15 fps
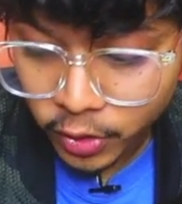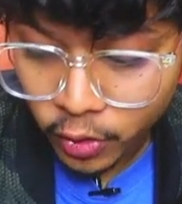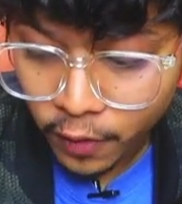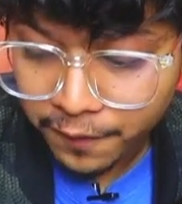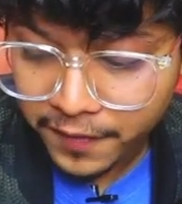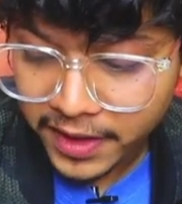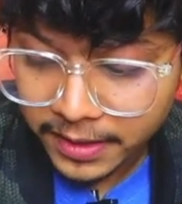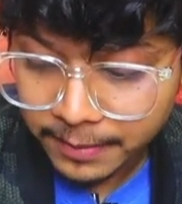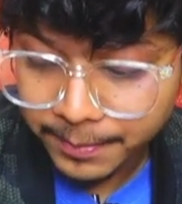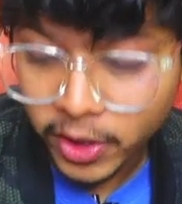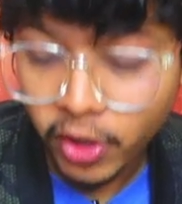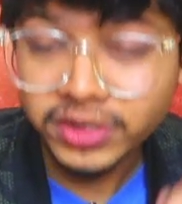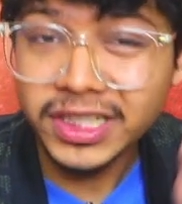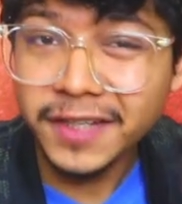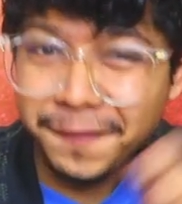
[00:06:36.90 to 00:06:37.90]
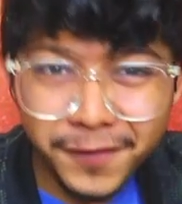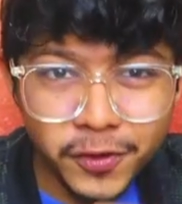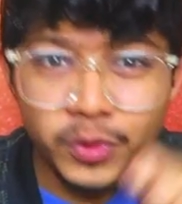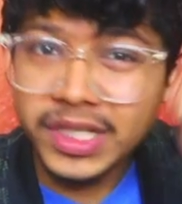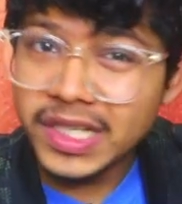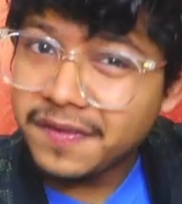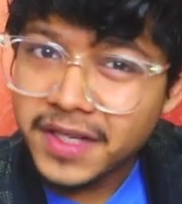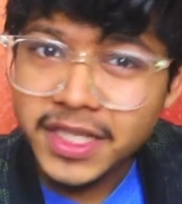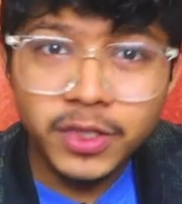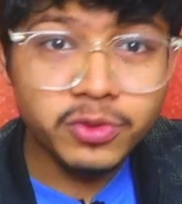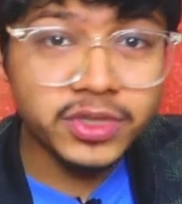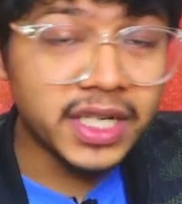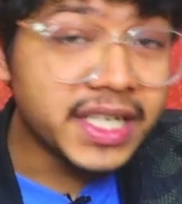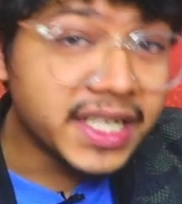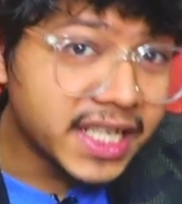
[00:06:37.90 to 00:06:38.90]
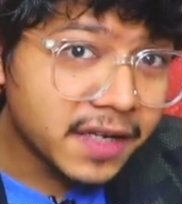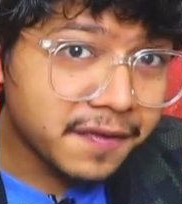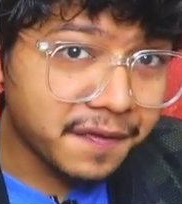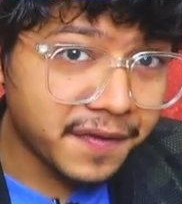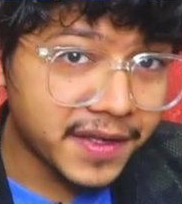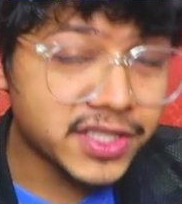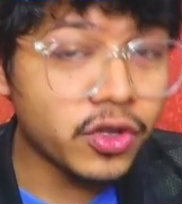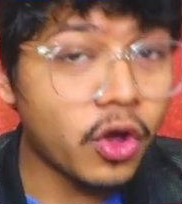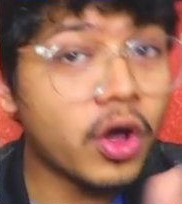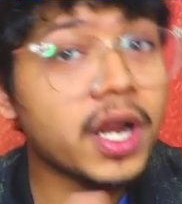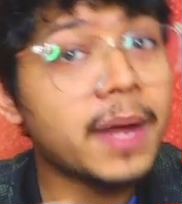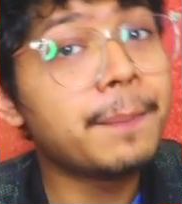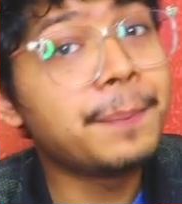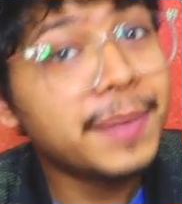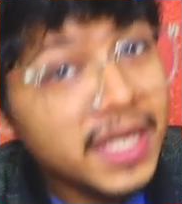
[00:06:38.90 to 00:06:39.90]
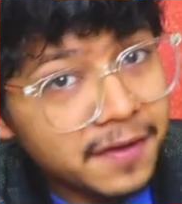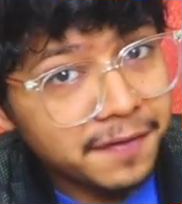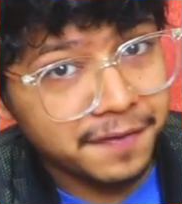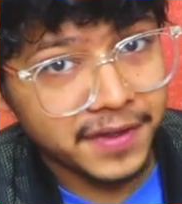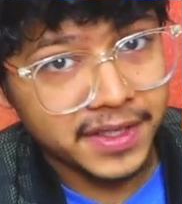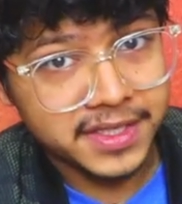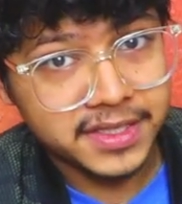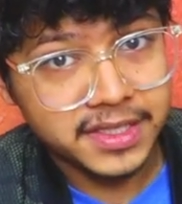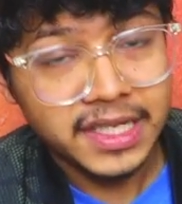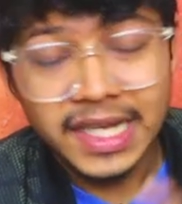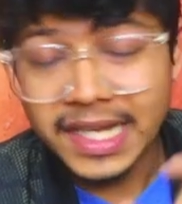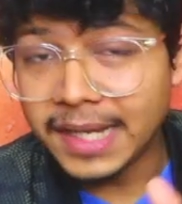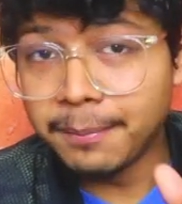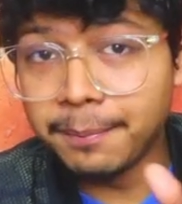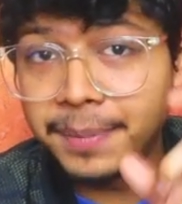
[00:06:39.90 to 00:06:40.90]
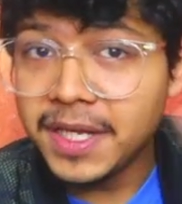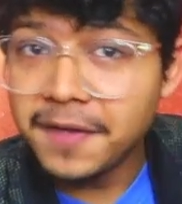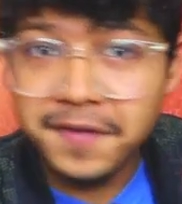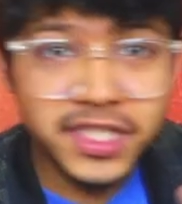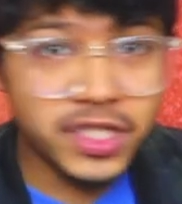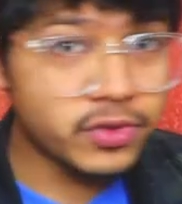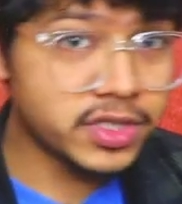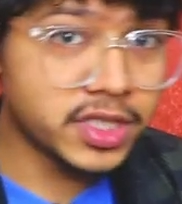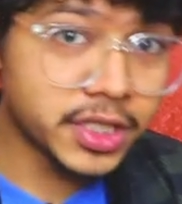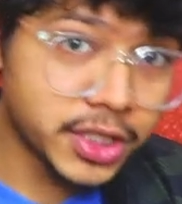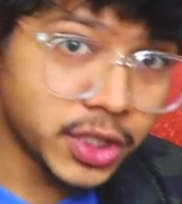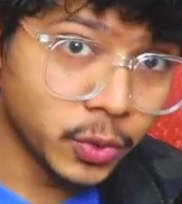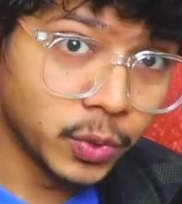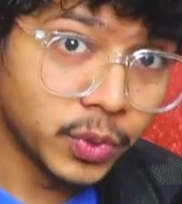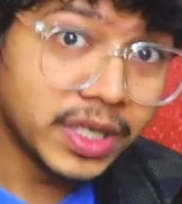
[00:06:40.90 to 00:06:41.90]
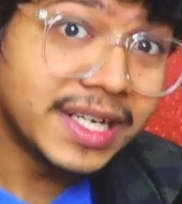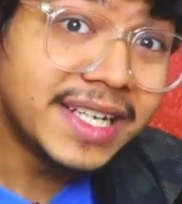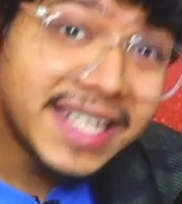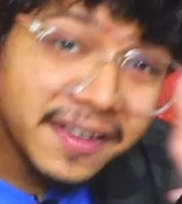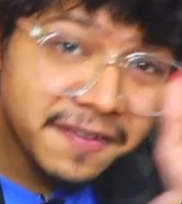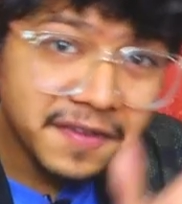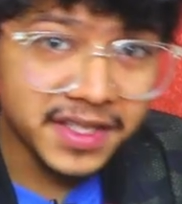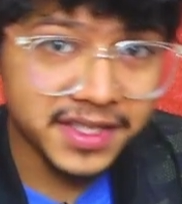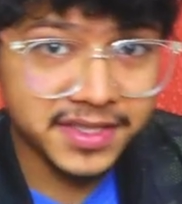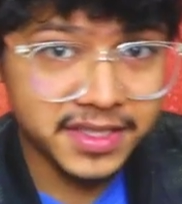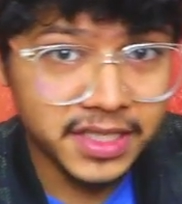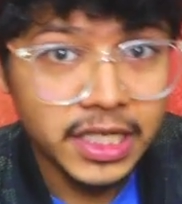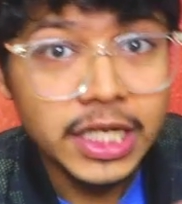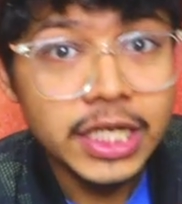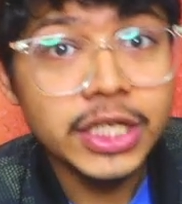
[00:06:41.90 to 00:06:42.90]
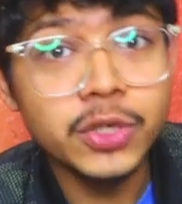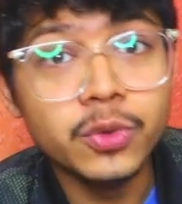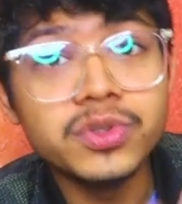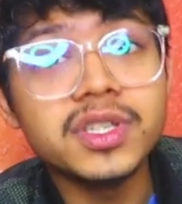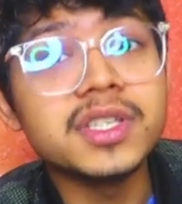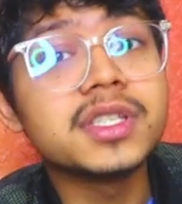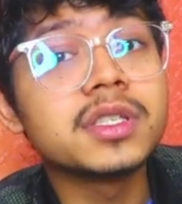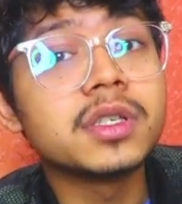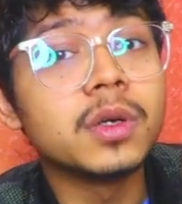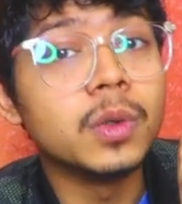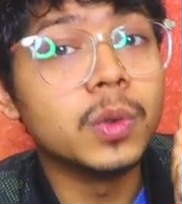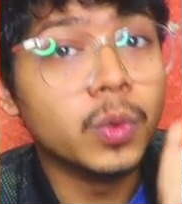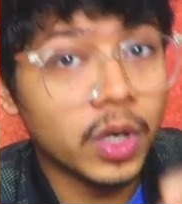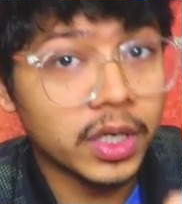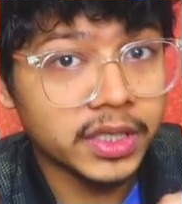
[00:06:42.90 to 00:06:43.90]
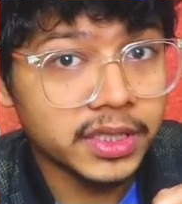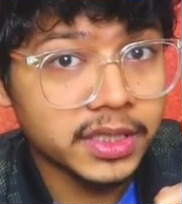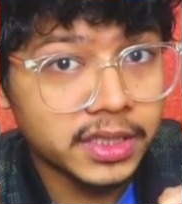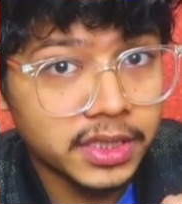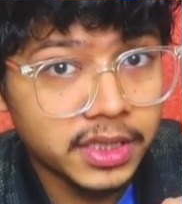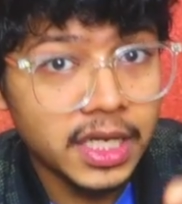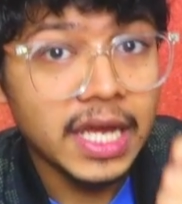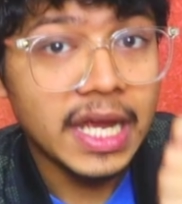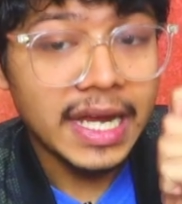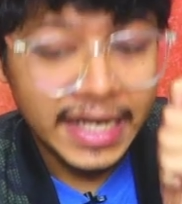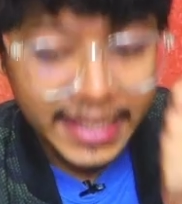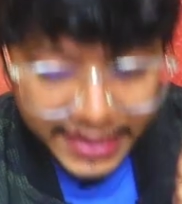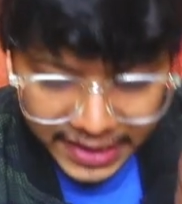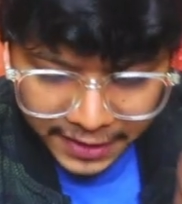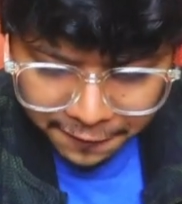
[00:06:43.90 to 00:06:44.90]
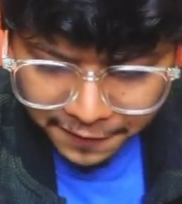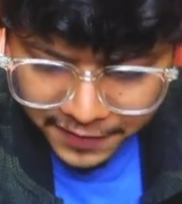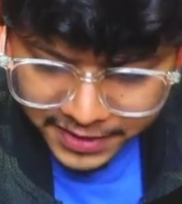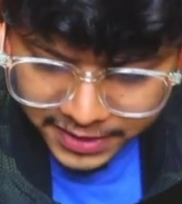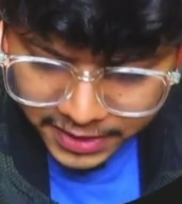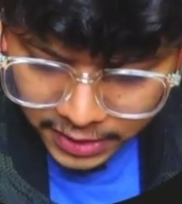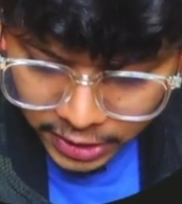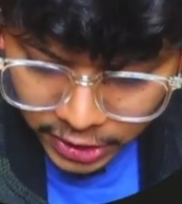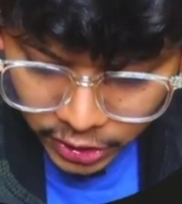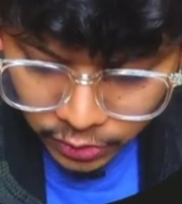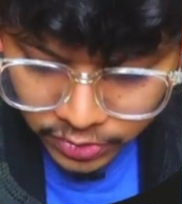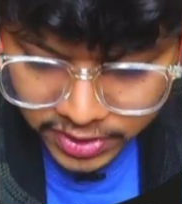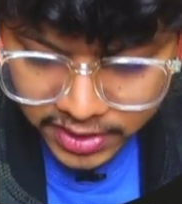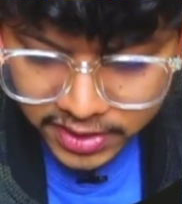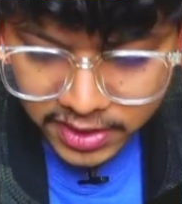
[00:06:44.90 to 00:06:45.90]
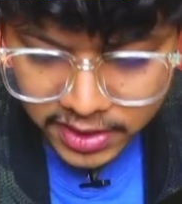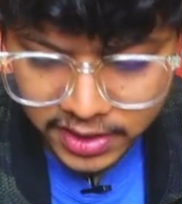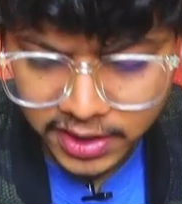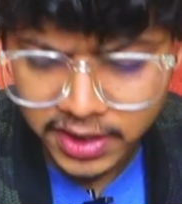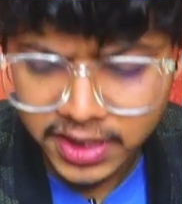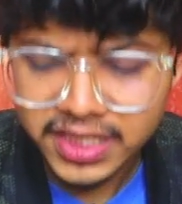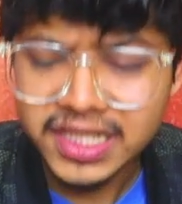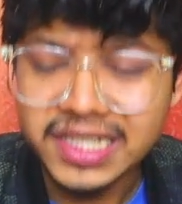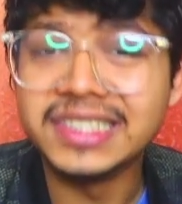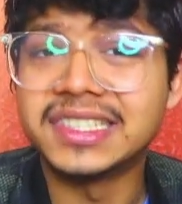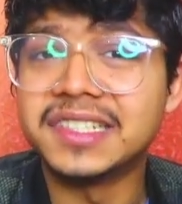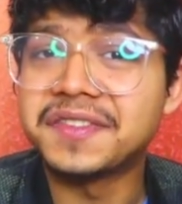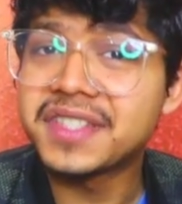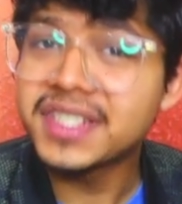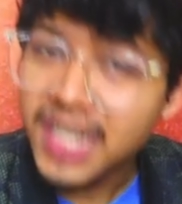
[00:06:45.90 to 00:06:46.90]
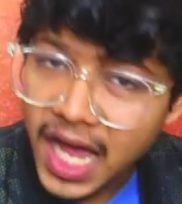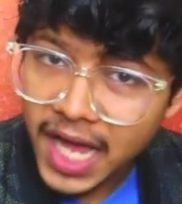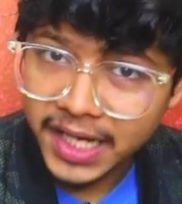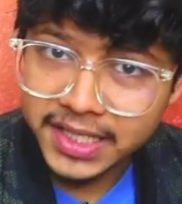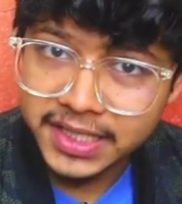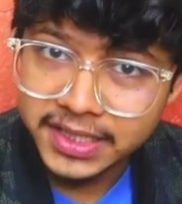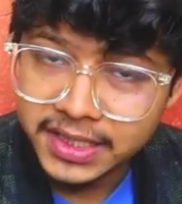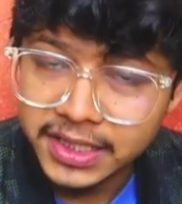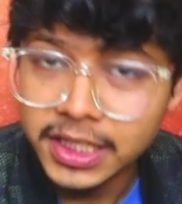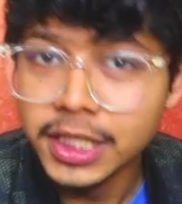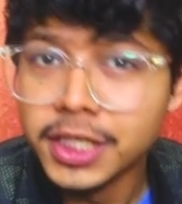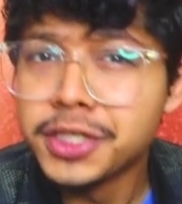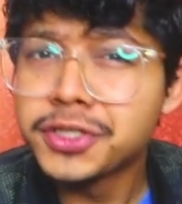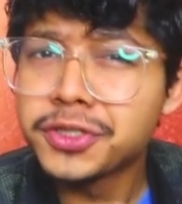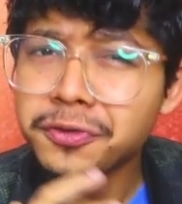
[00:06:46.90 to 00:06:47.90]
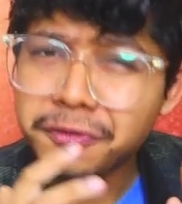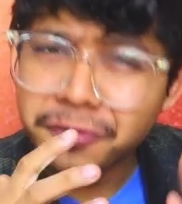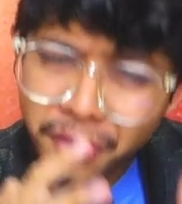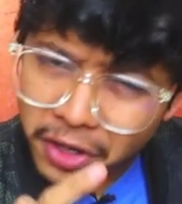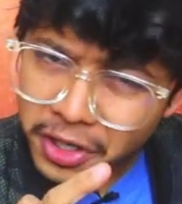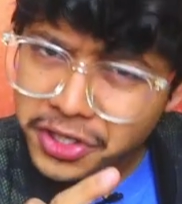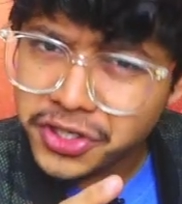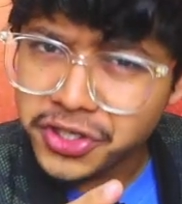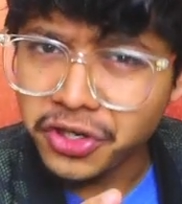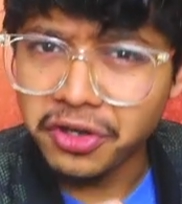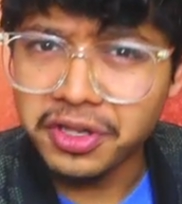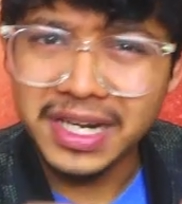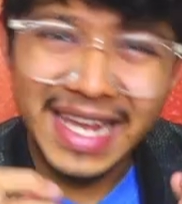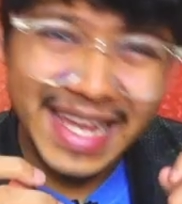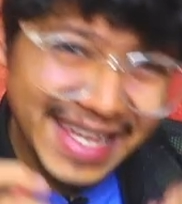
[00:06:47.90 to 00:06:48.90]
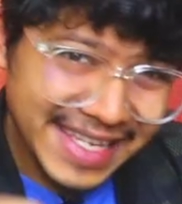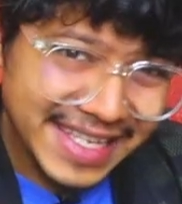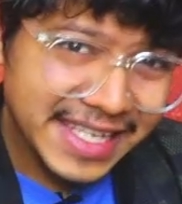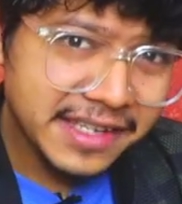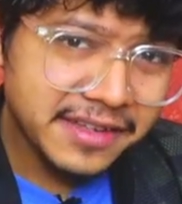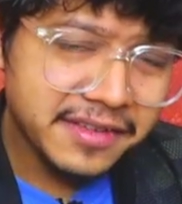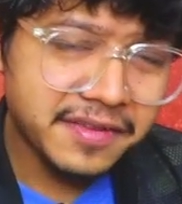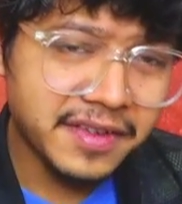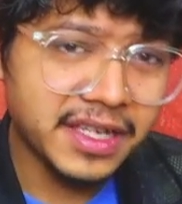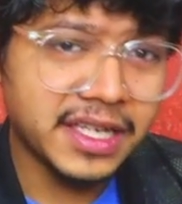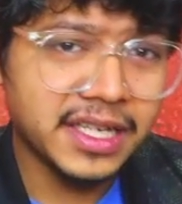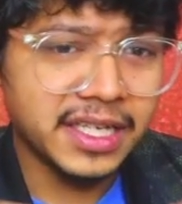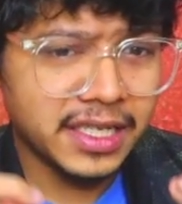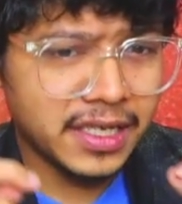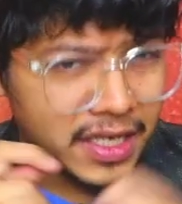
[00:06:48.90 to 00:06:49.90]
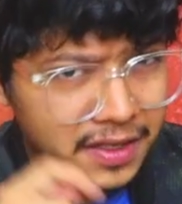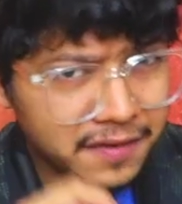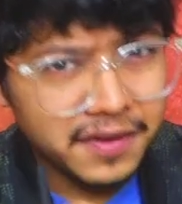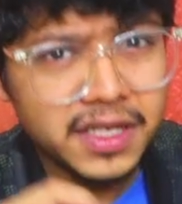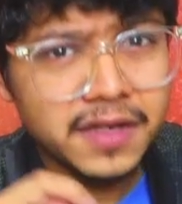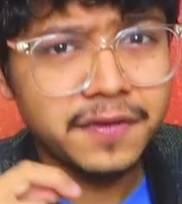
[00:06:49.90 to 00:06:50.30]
of N, because if you even use a DFS or a BFS, BFS uses a queue. DFS uses what? DFS uses a recursive stack. So for sure, anyway, even if